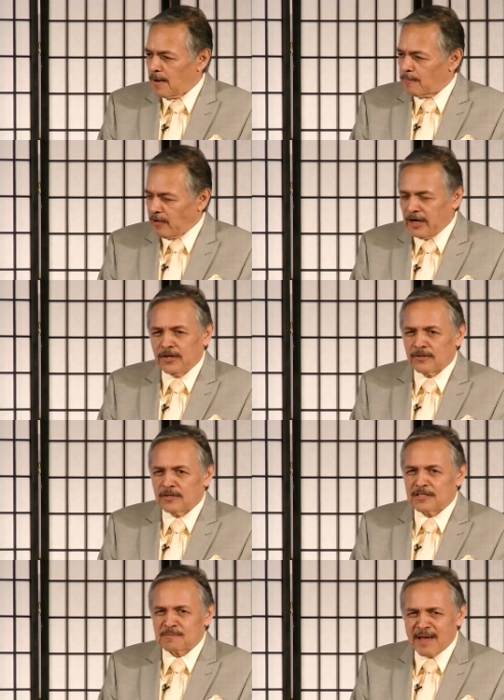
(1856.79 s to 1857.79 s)
Prayer
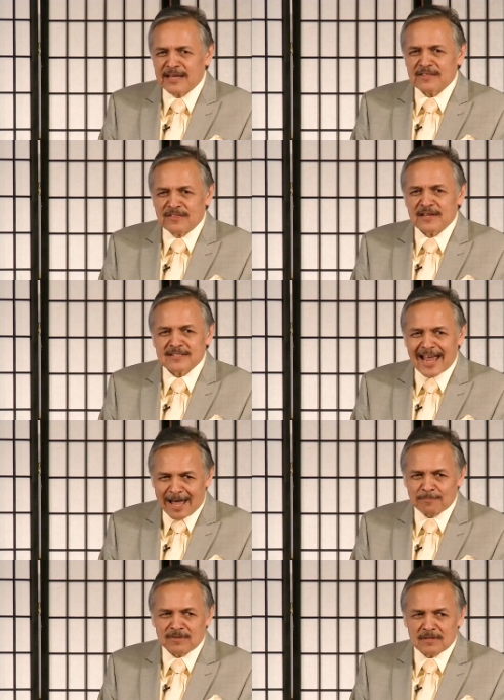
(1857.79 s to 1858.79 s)
is making things
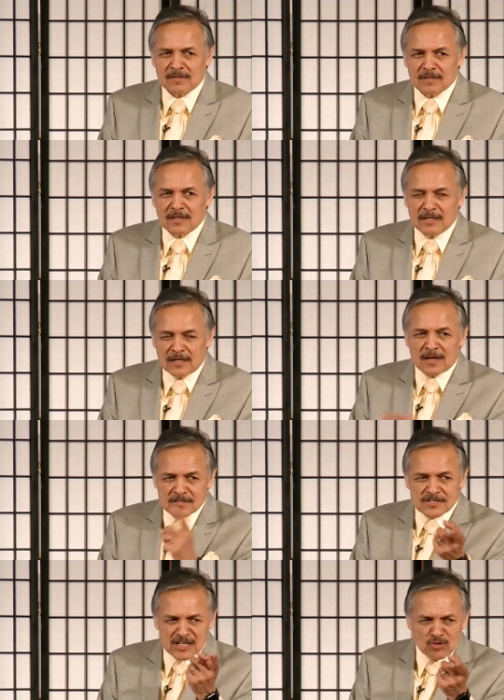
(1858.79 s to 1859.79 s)
happen in an
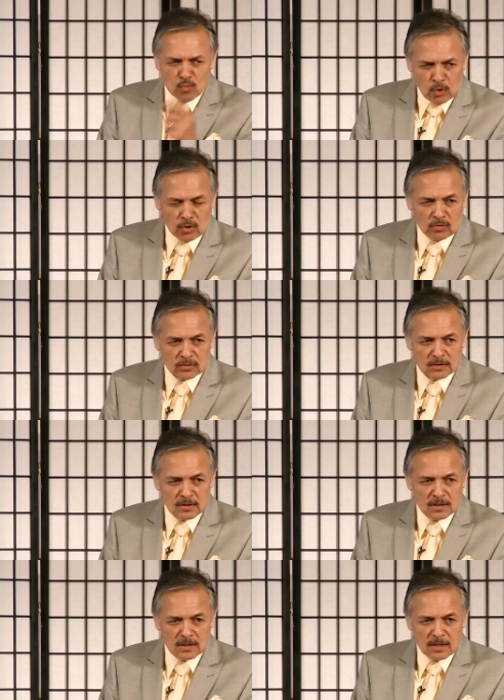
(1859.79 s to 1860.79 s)
unseen world,
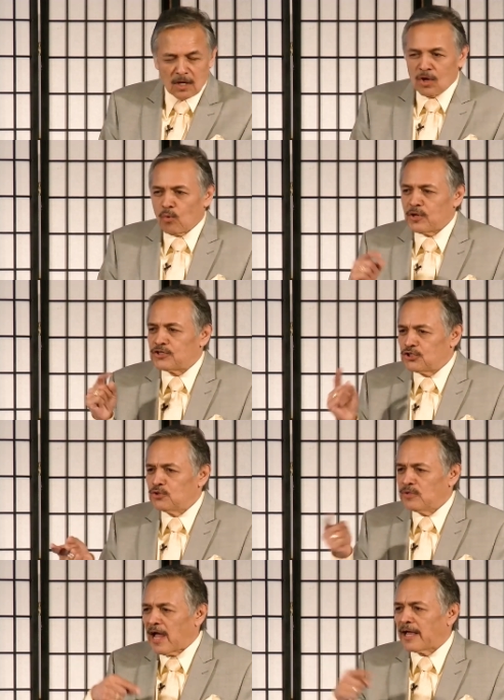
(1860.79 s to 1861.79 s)
which
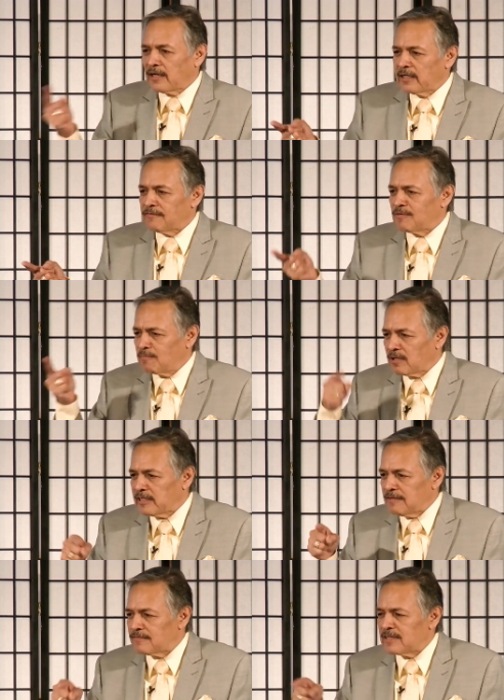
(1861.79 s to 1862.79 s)
you and I live and
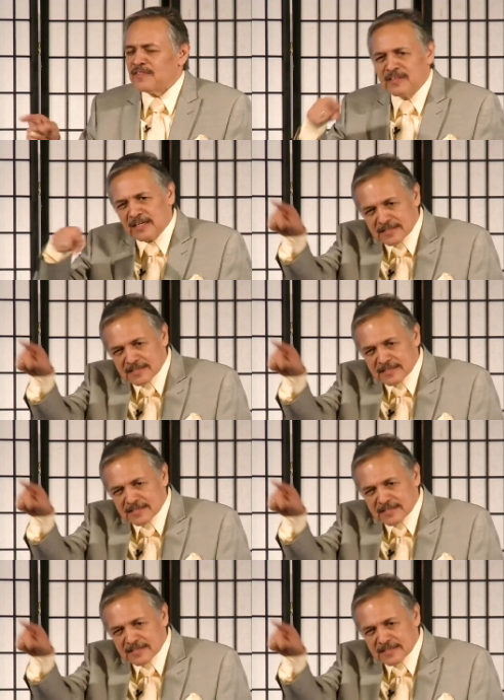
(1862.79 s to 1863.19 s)
believe in the